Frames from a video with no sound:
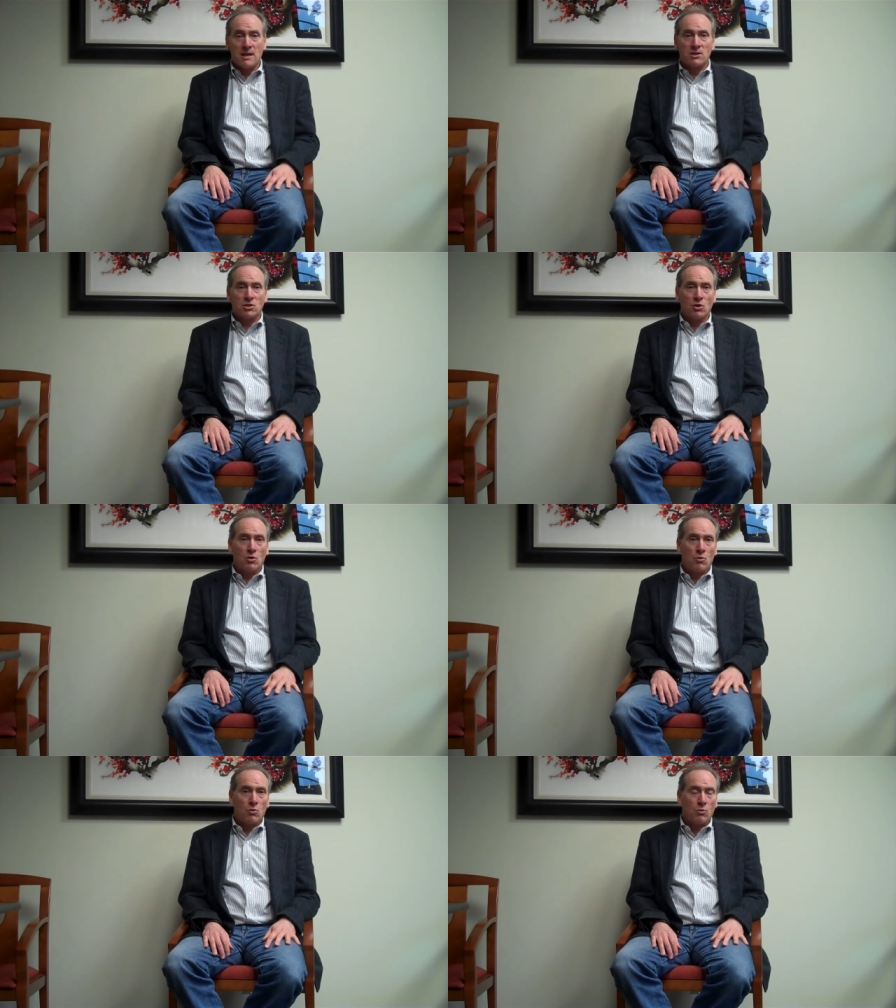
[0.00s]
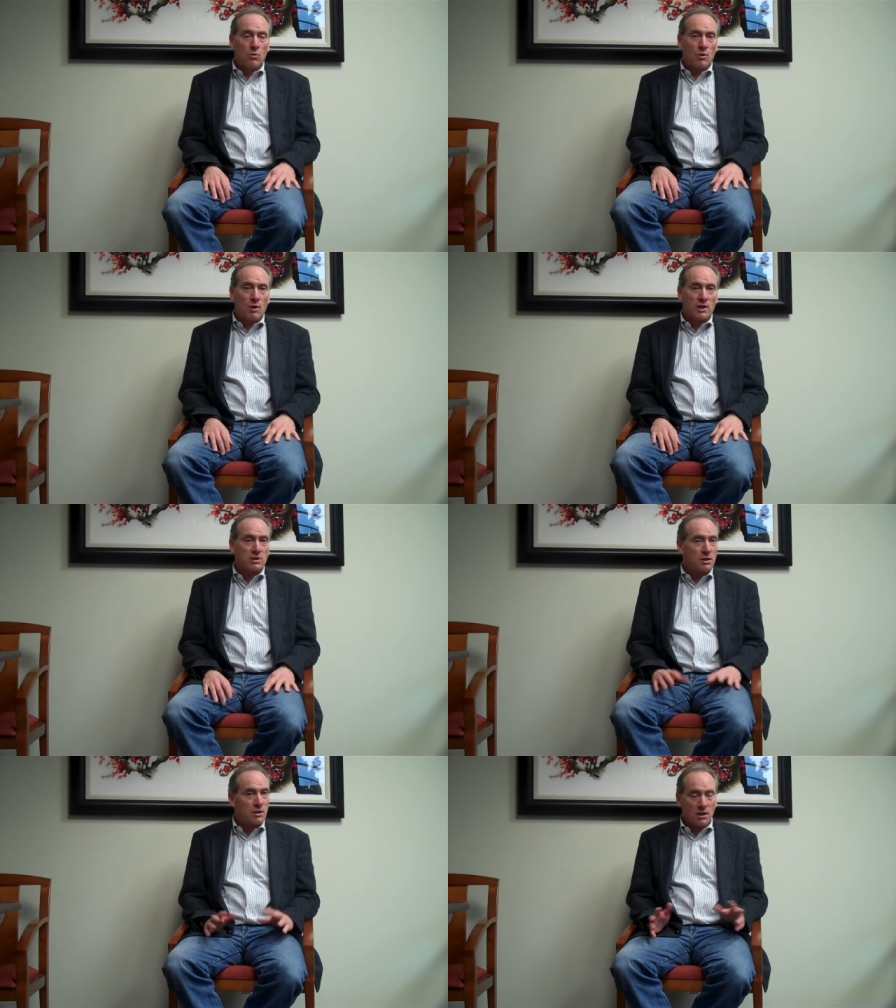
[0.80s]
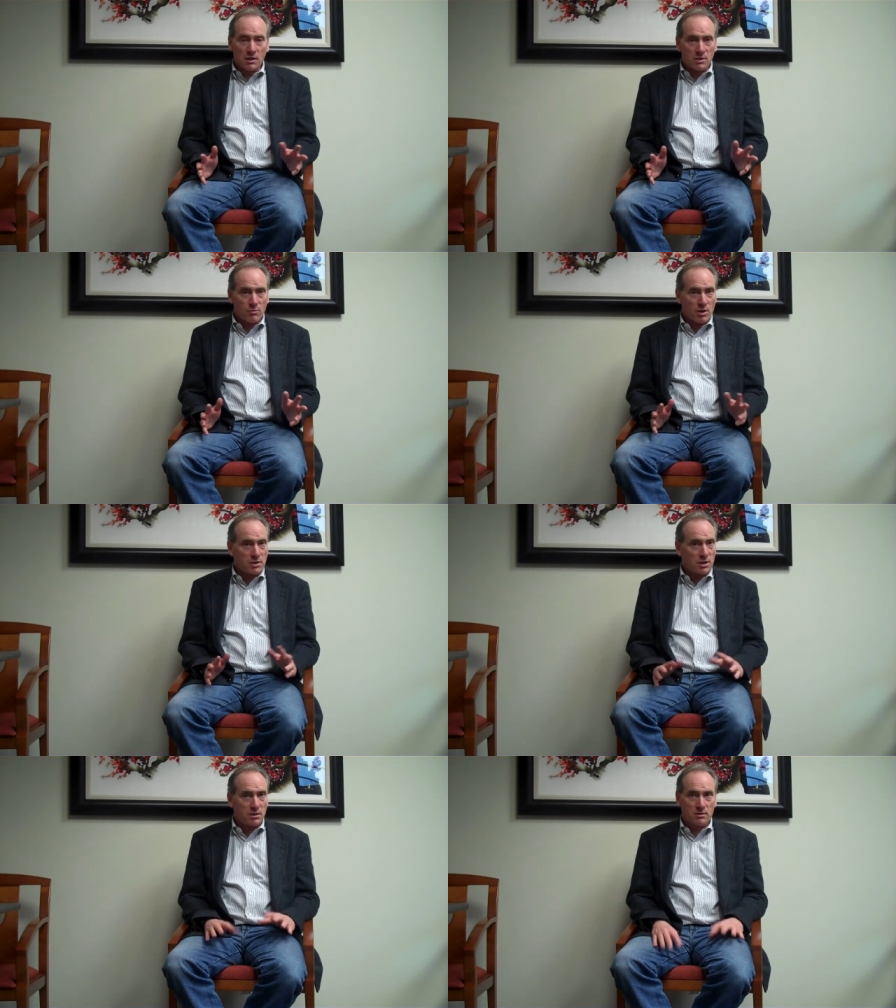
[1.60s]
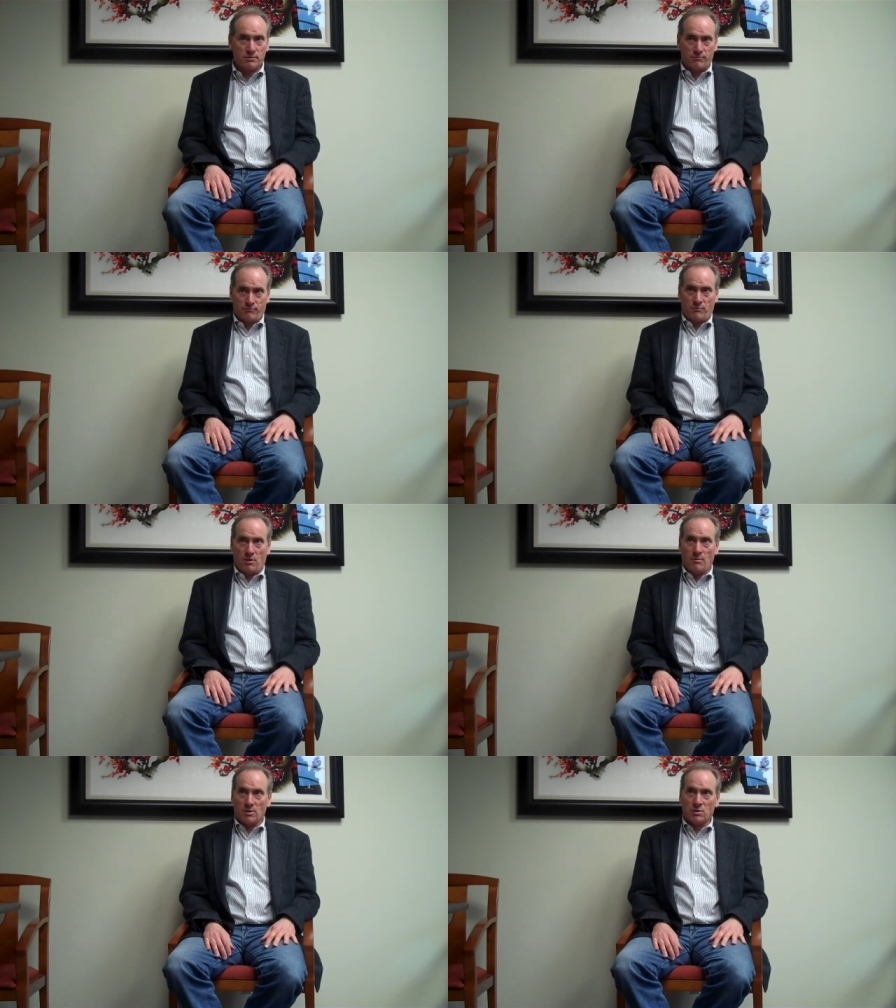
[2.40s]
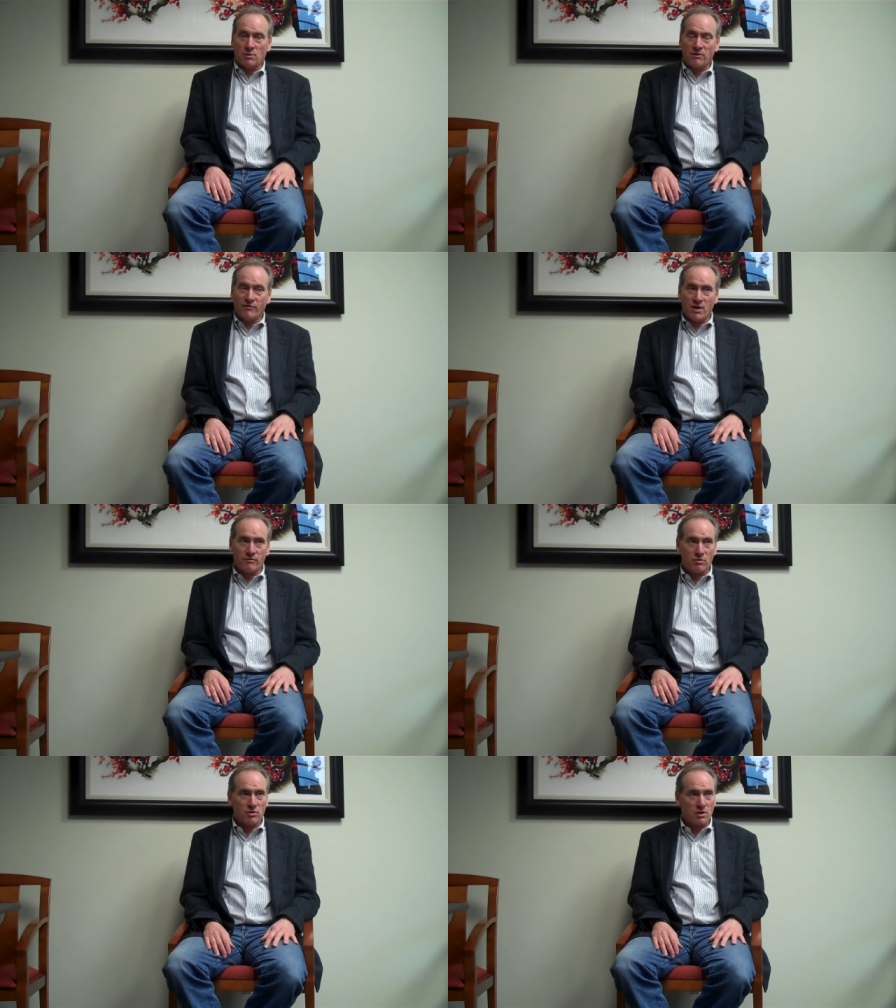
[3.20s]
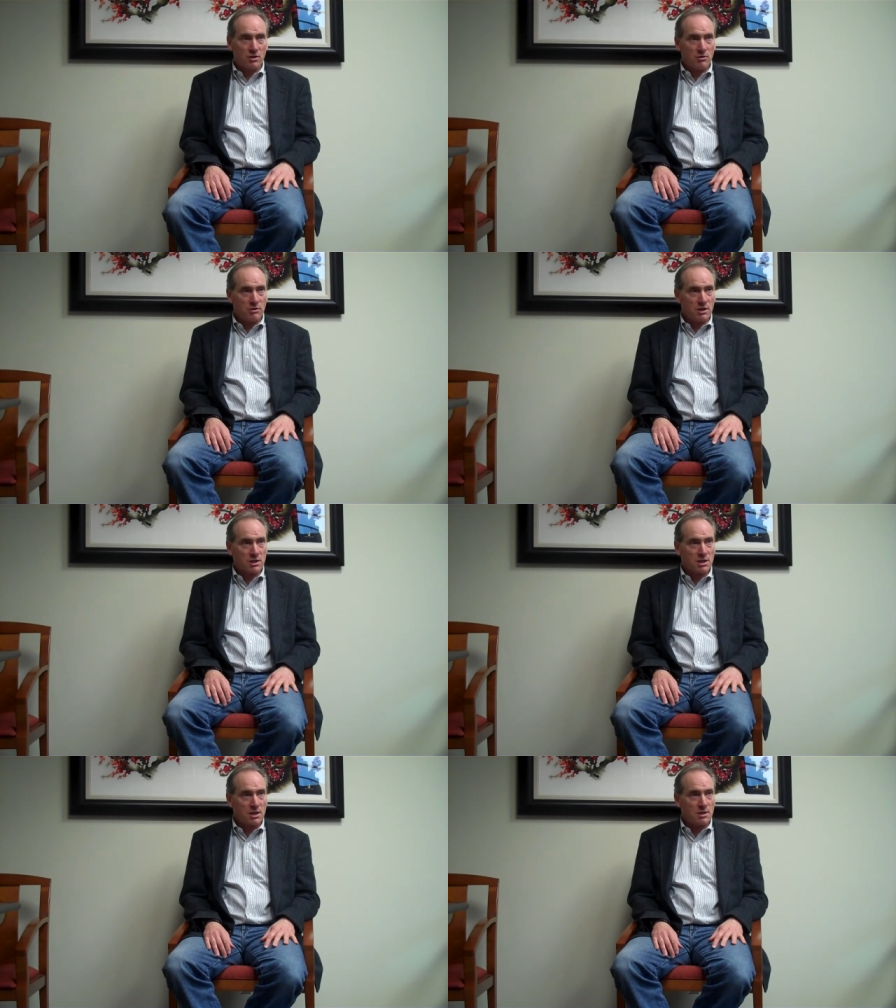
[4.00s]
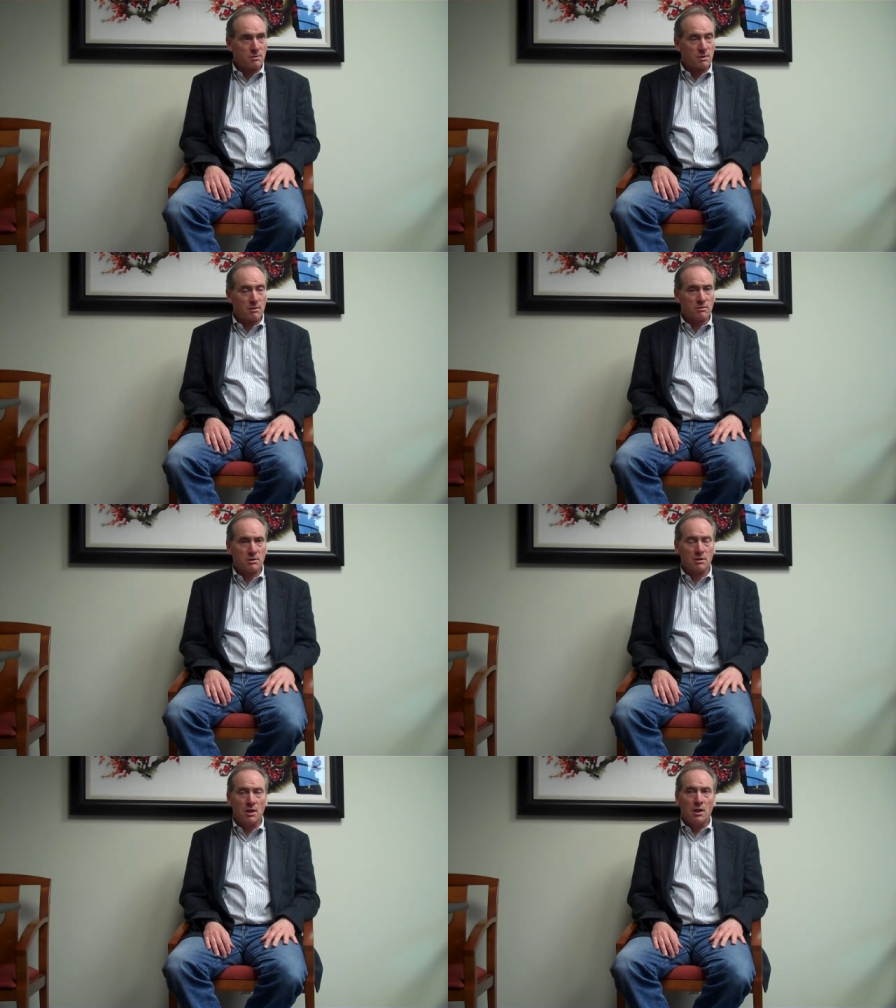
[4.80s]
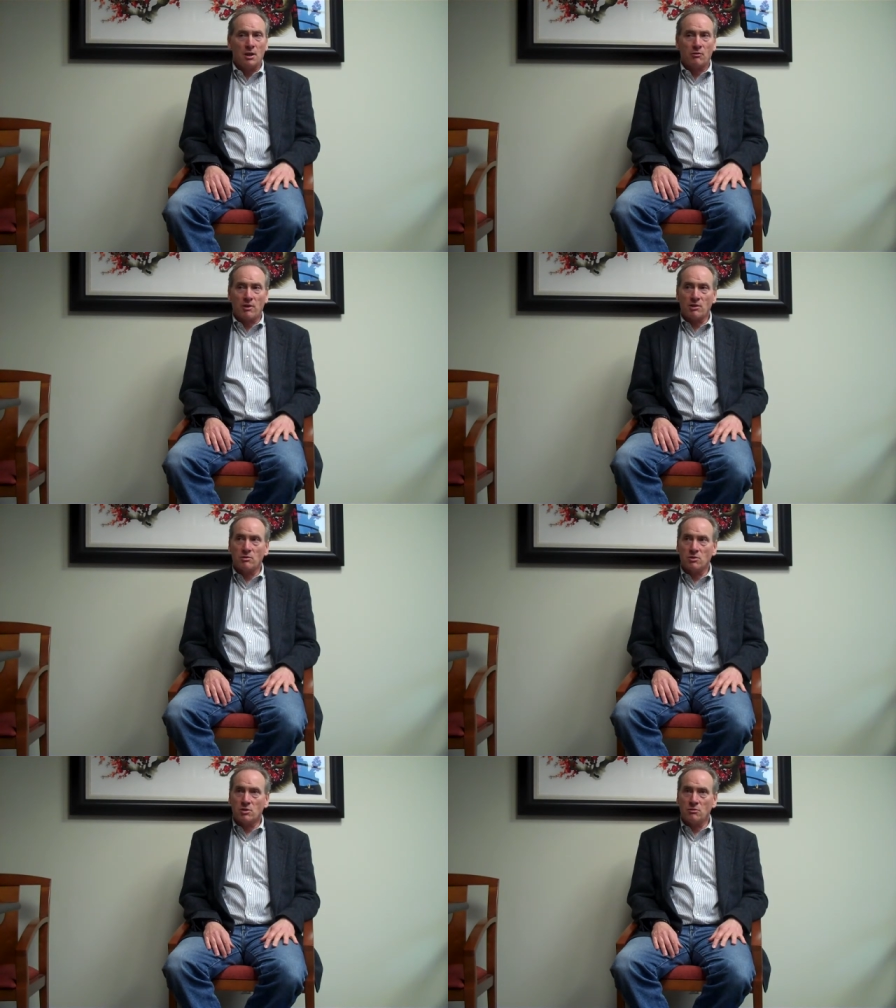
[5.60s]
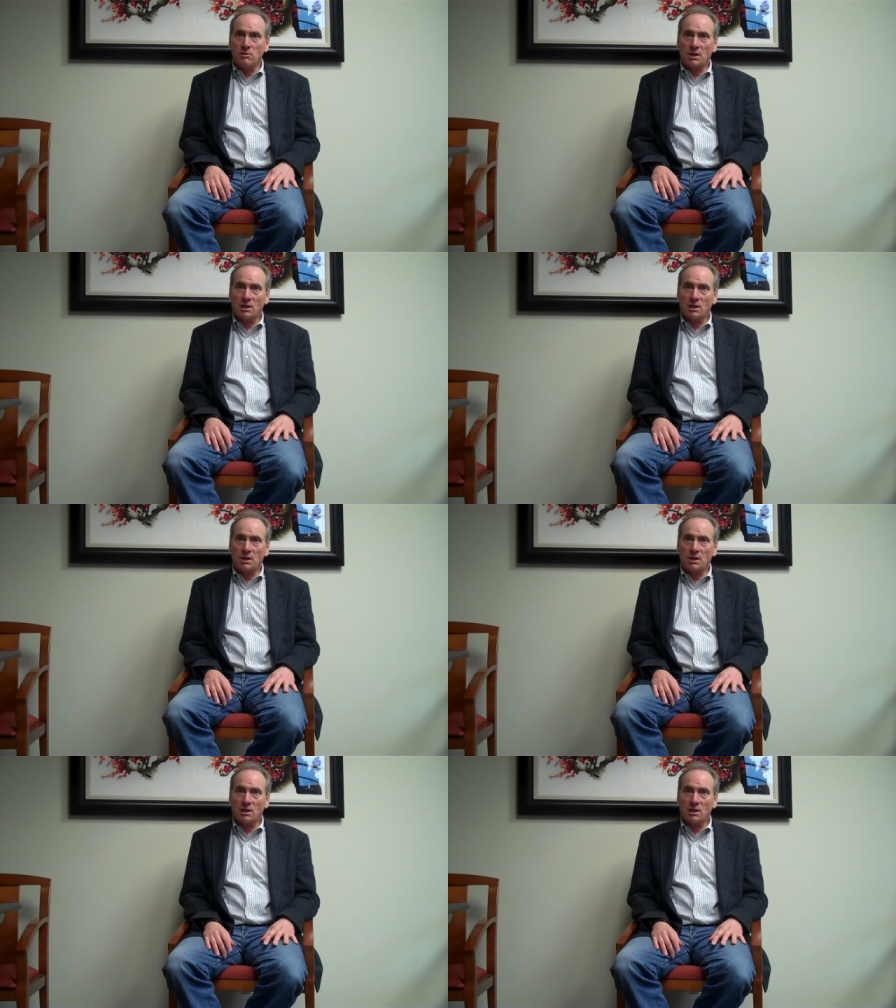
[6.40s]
So I started on this project almost 25 years ago, in a sense, when I was a graduate student.